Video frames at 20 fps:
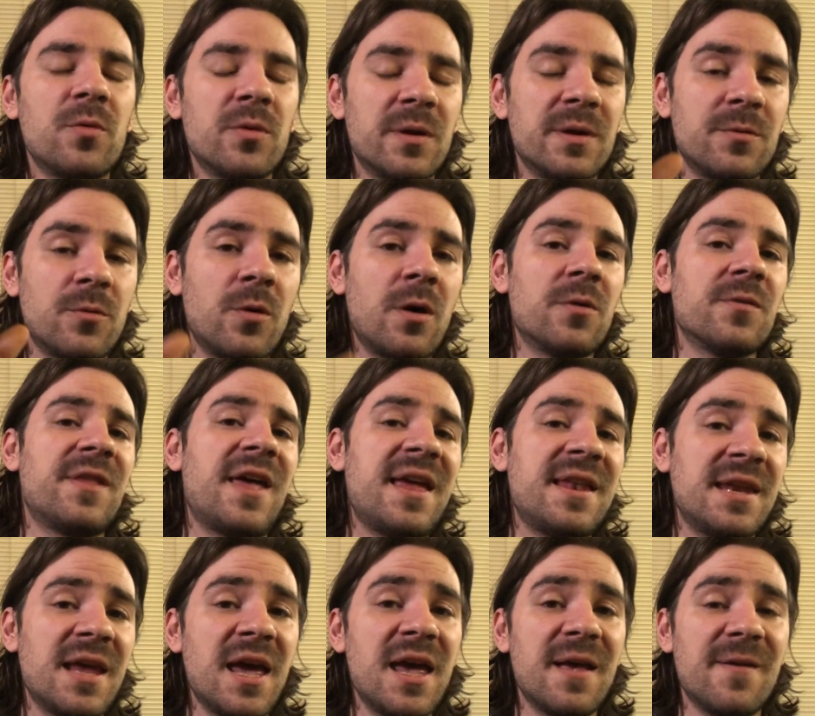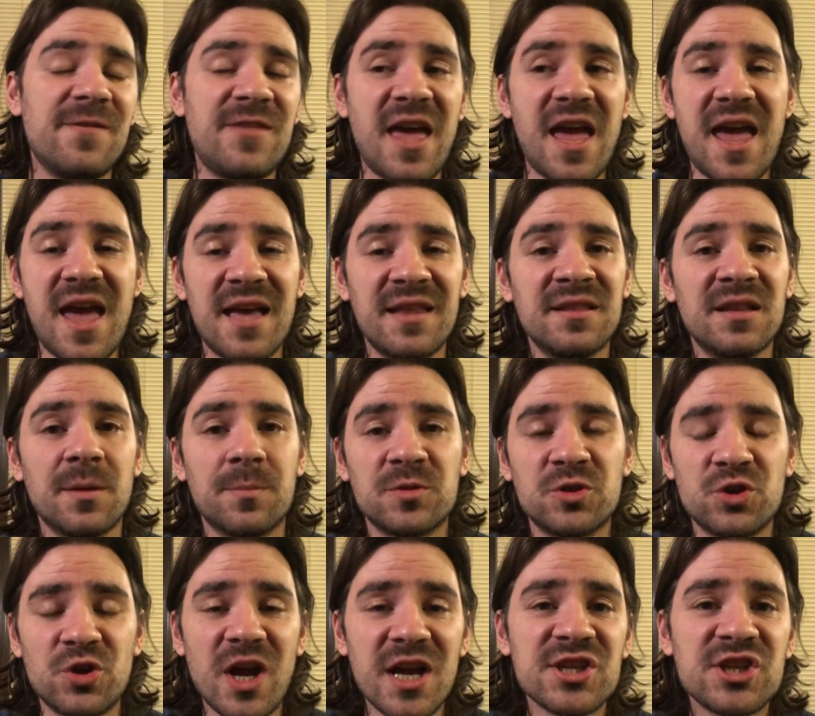Well, well, then they end up
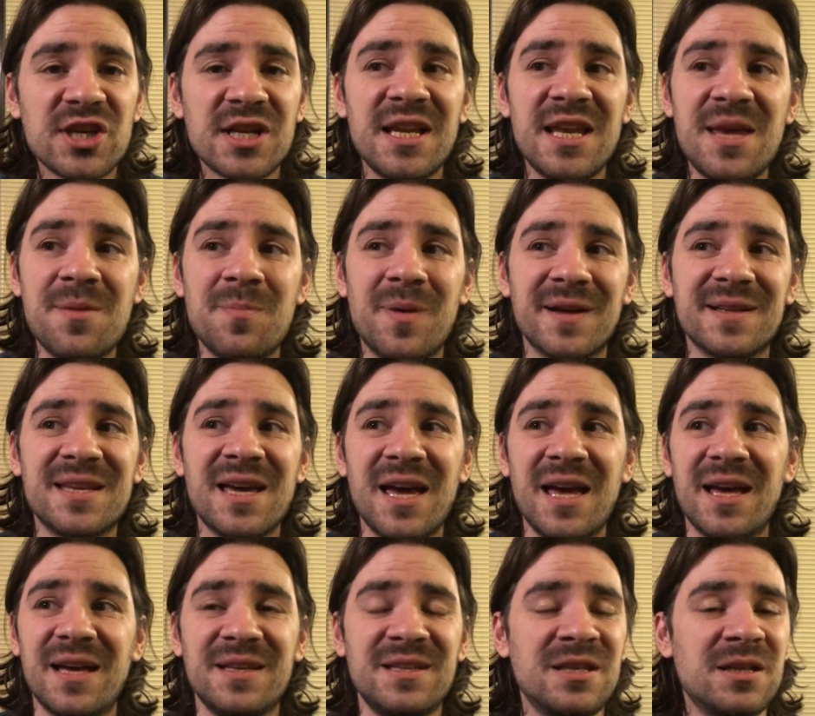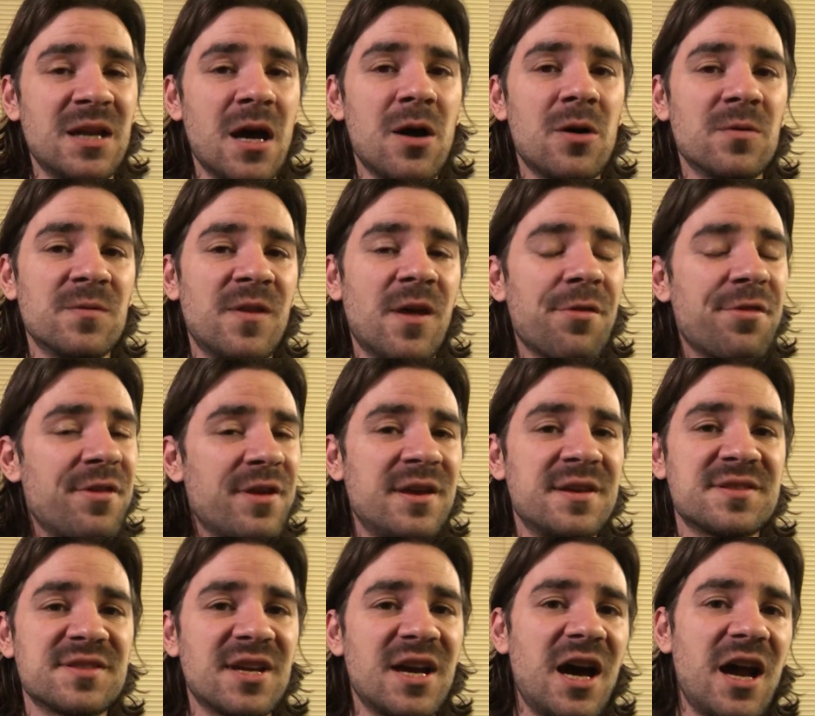tragically, but you know, nothing
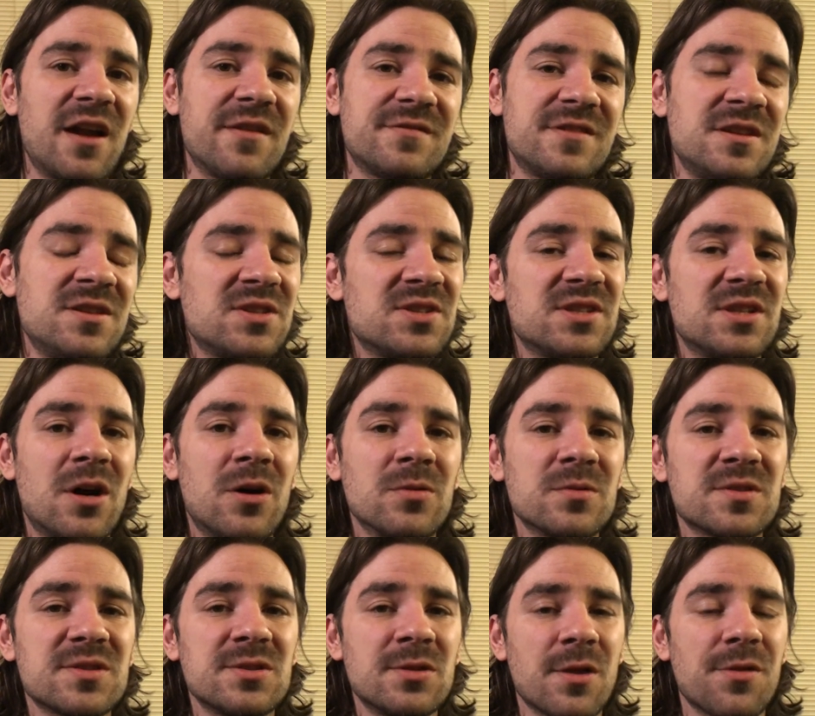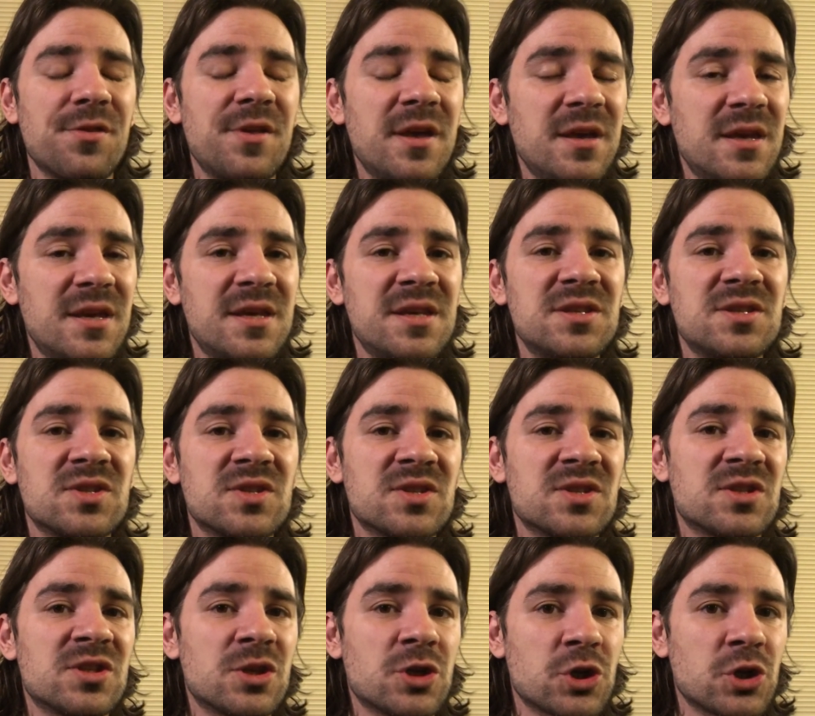is carved in stones, nothing
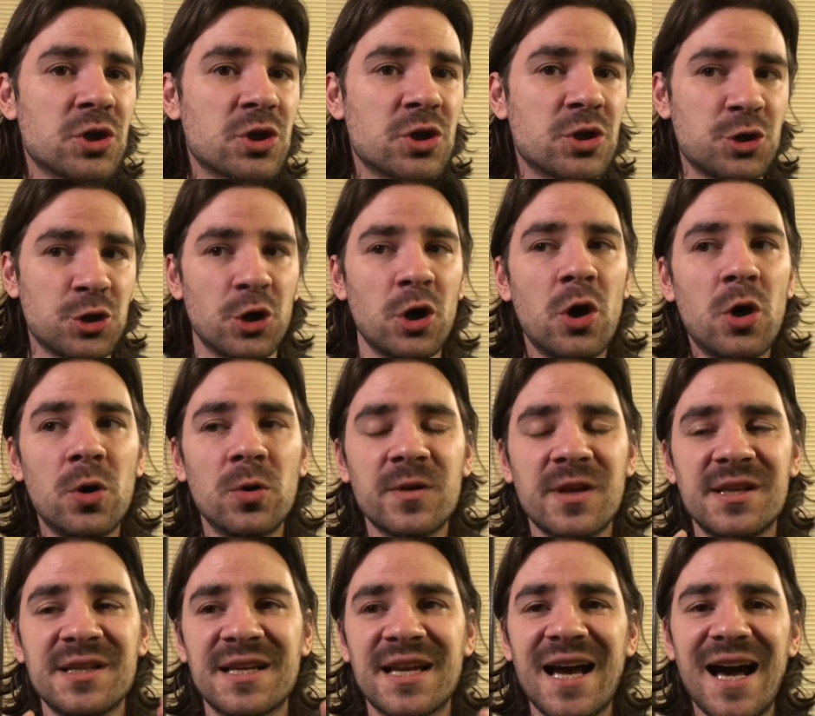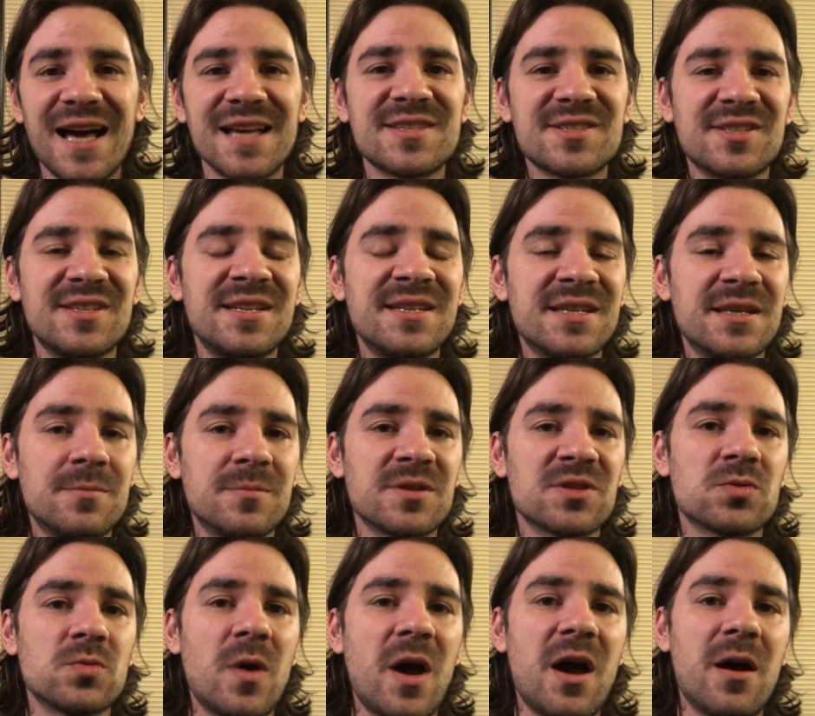is thrown and cast in them
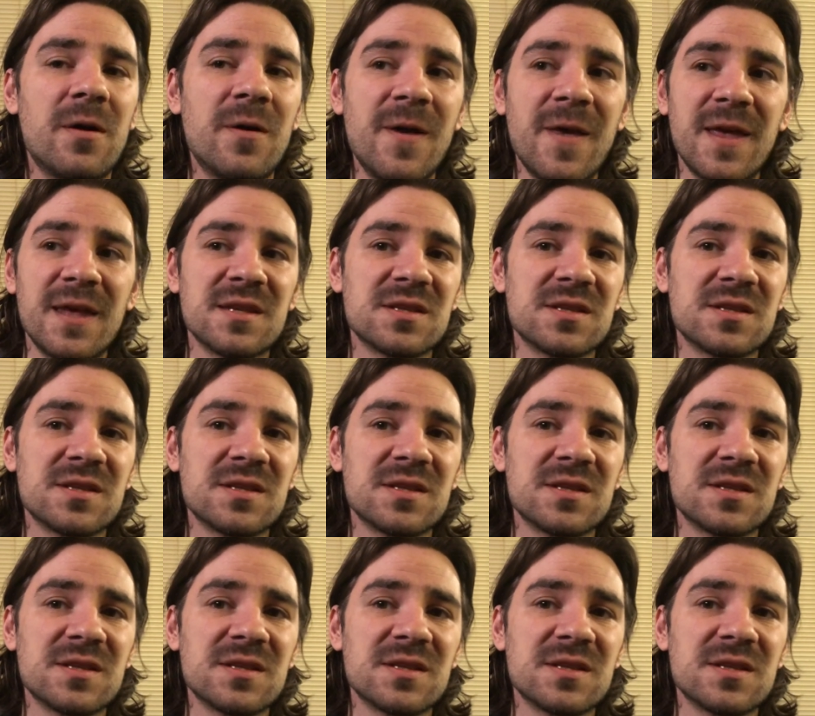as well.